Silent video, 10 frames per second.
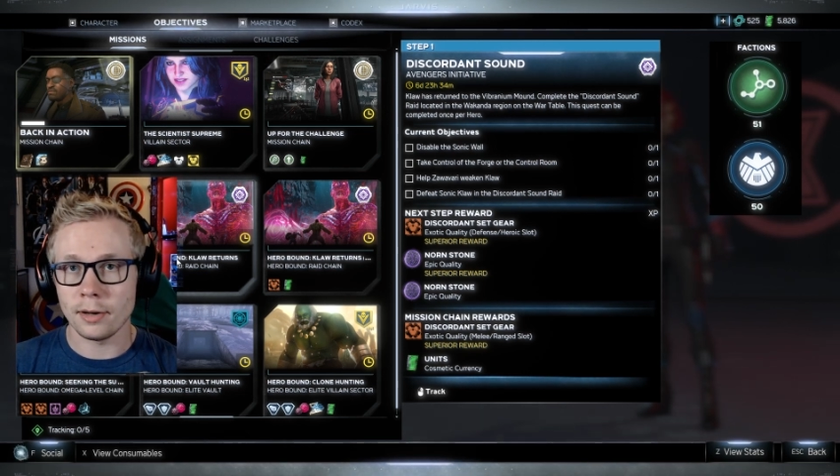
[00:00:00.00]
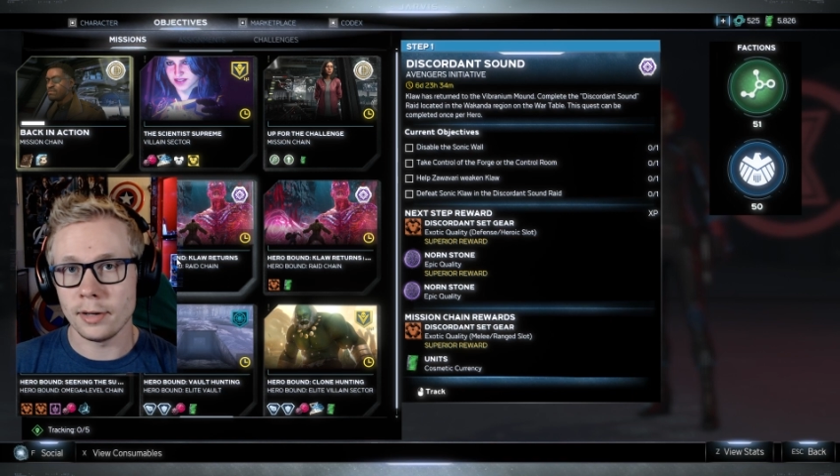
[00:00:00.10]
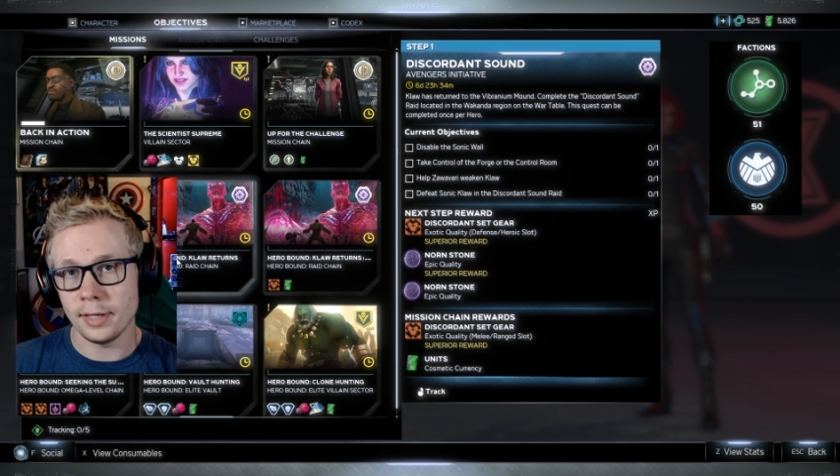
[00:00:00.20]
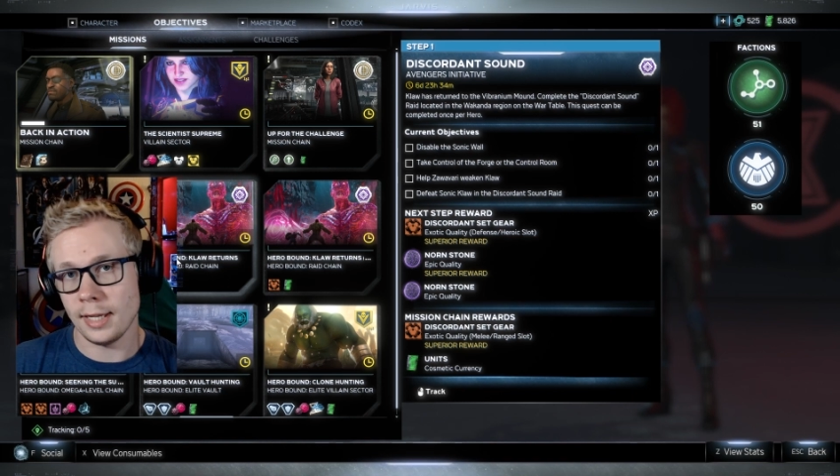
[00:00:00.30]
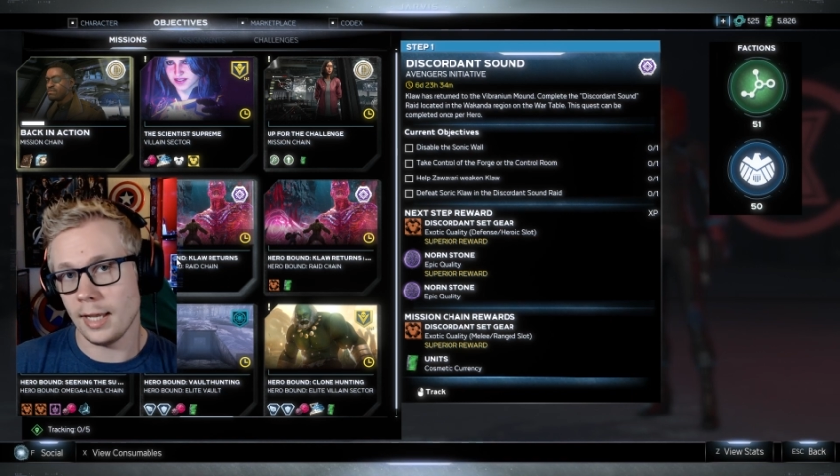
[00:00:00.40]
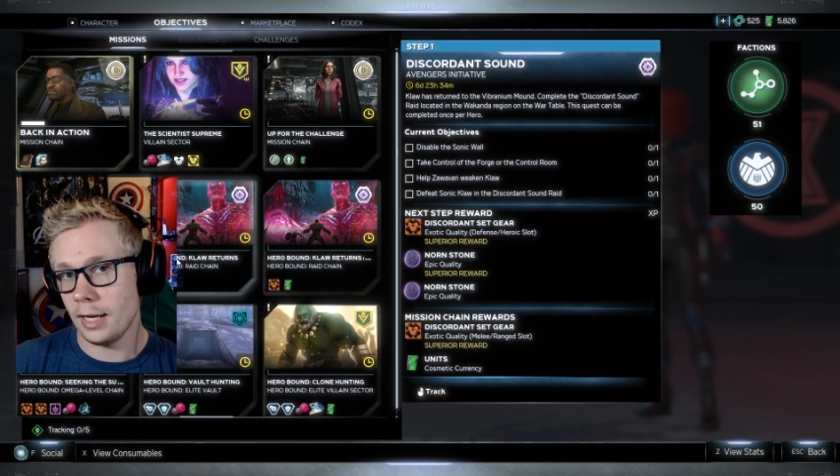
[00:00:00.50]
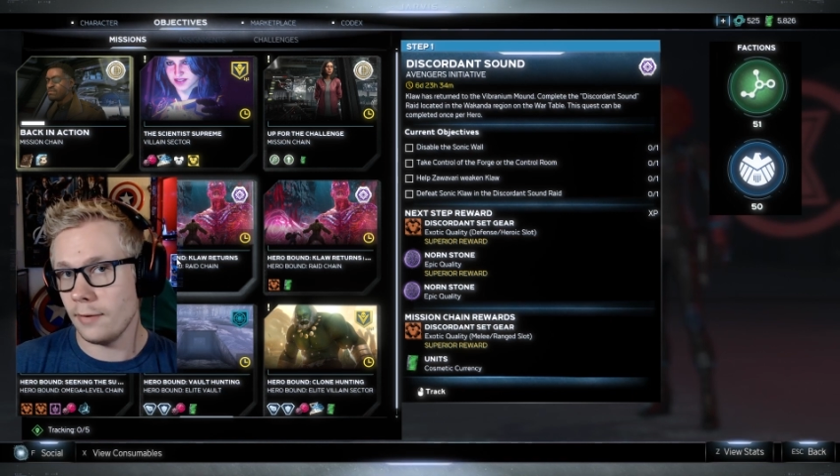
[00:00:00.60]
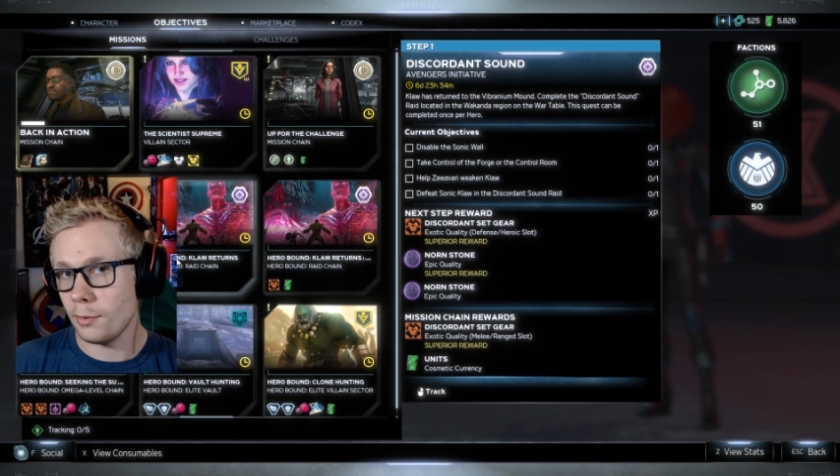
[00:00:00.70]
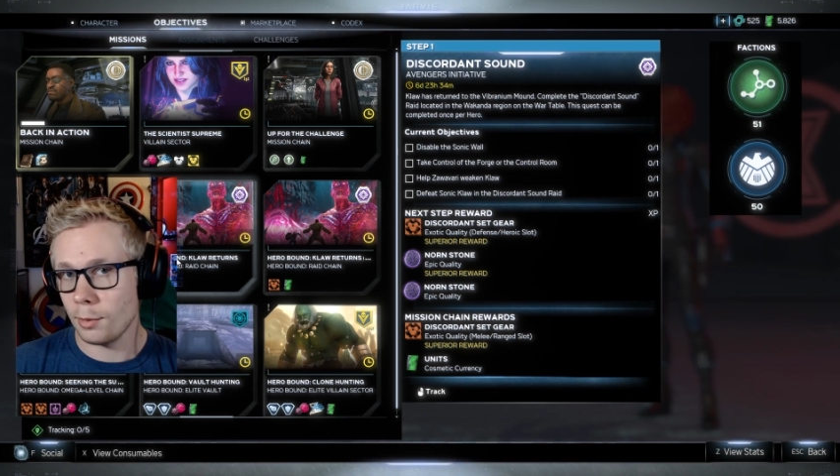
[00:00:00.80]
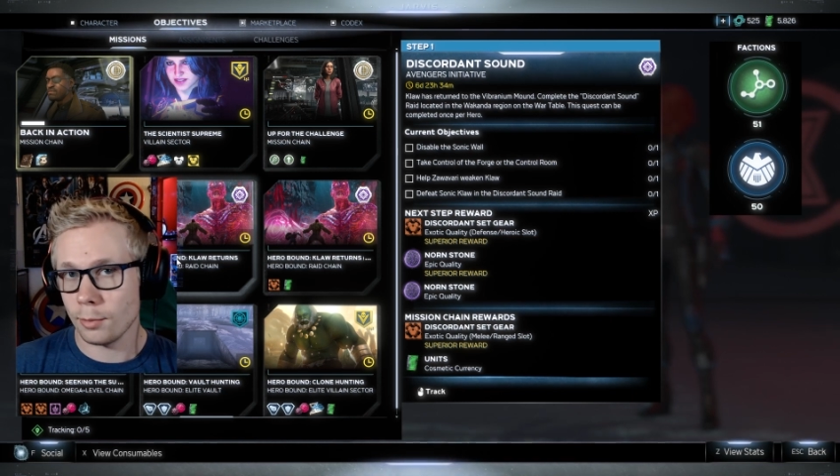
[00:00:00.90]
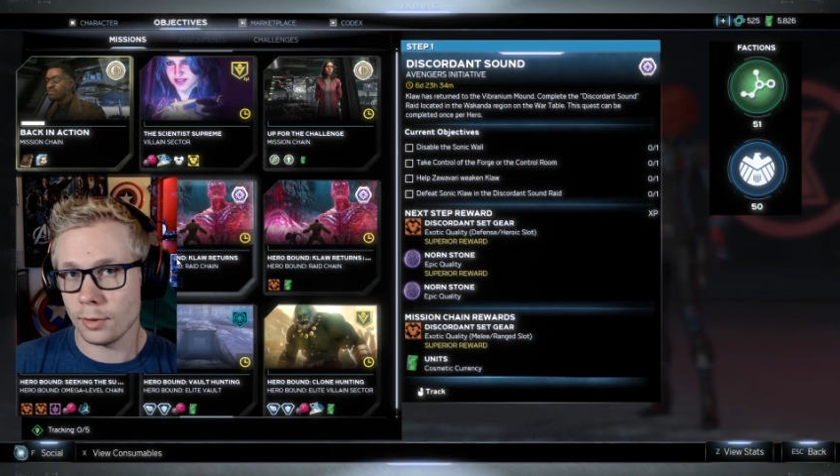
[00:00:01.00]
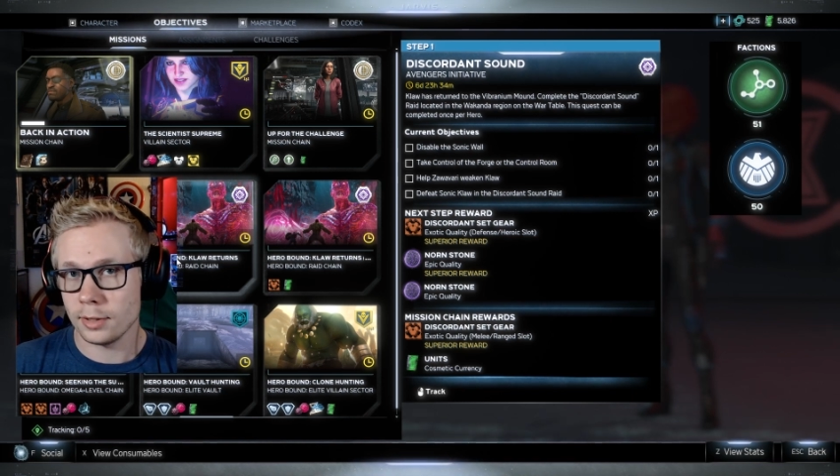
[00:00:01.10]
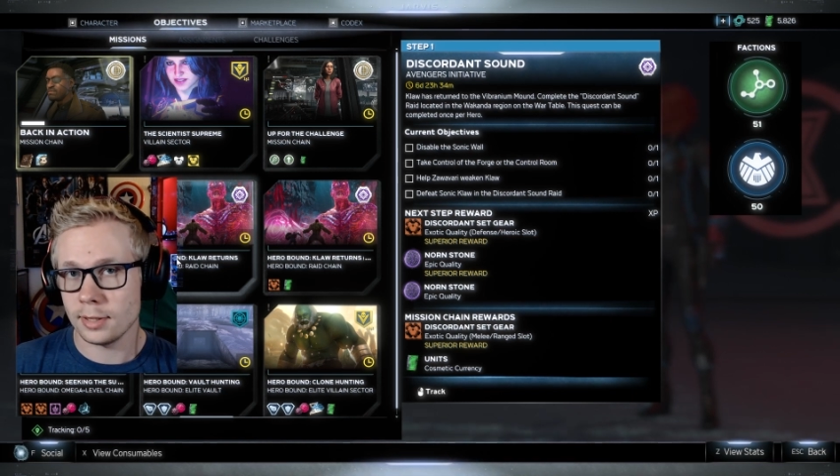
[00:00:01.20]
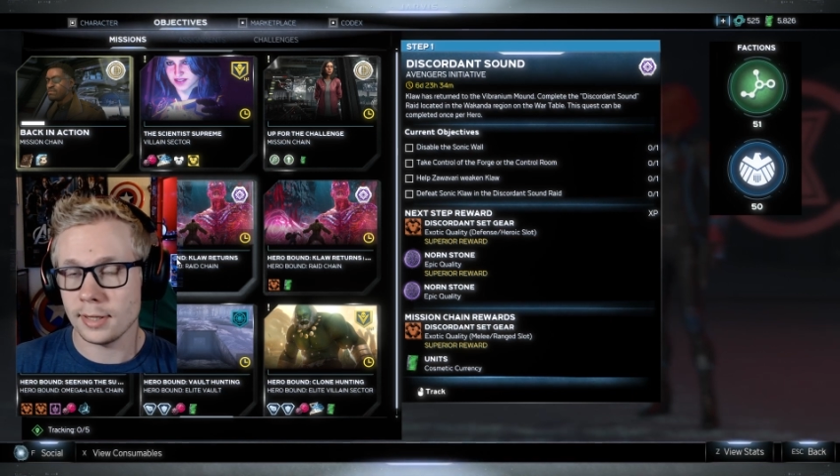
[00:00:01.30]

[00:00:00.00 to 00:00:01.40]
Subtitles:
on any of the rewards,